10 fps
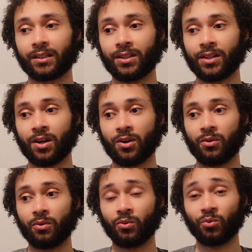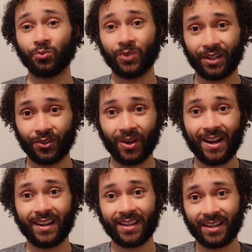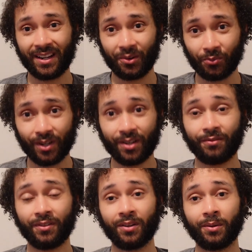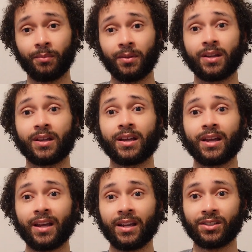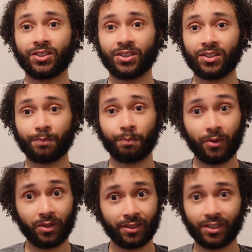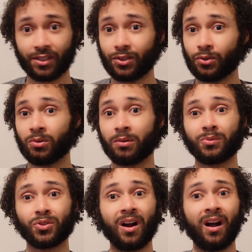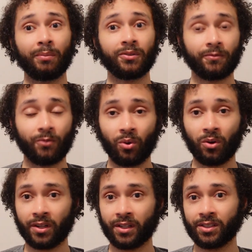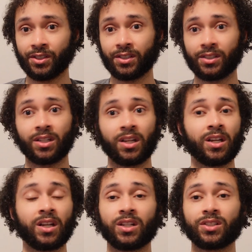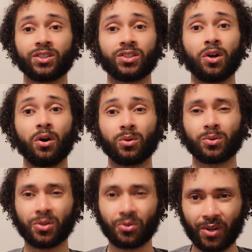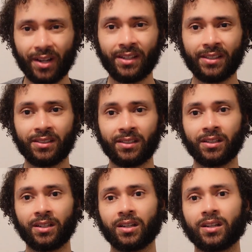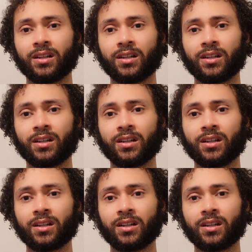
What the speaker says: you know, regret getting rid of him, and just puts it to him, drops 40, just goes crazy.